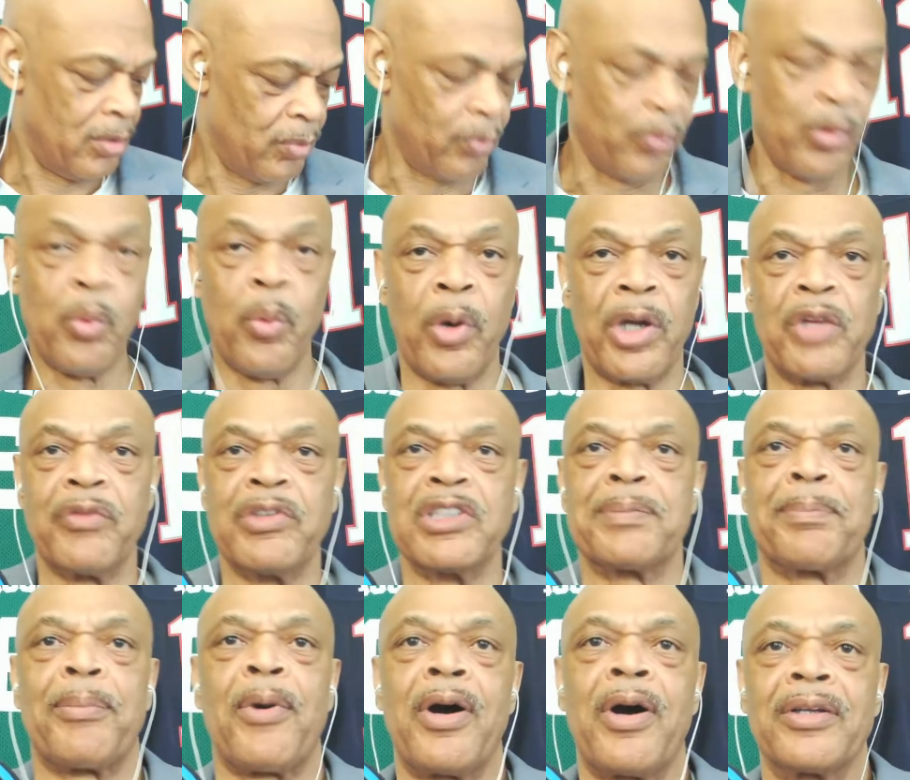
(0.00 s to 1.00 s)
we want to
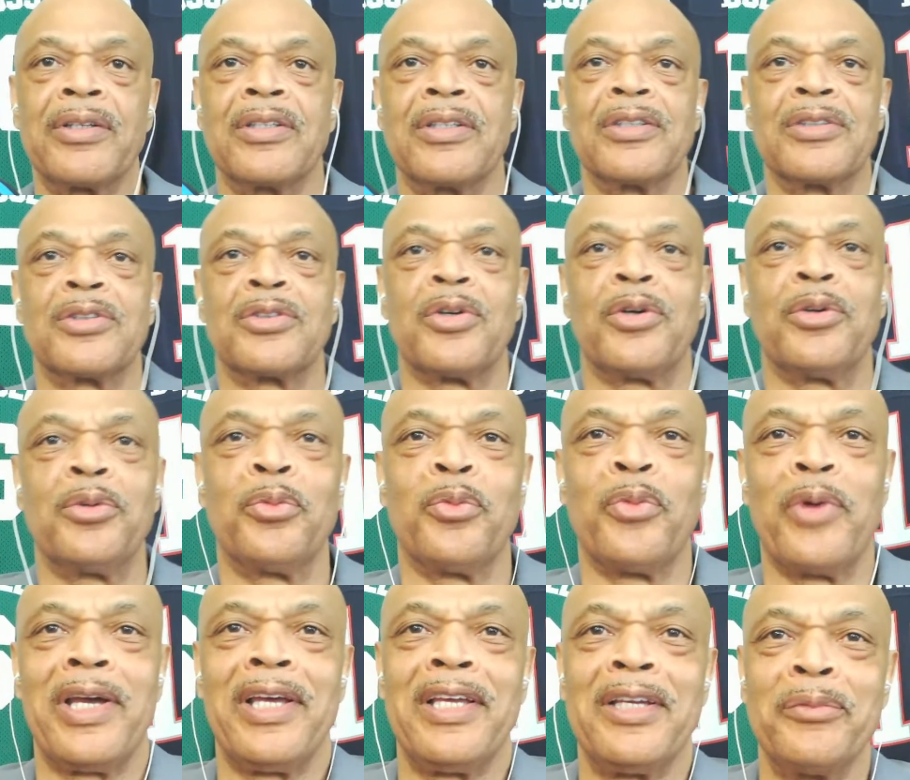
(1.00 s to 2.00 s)
respond in a certain way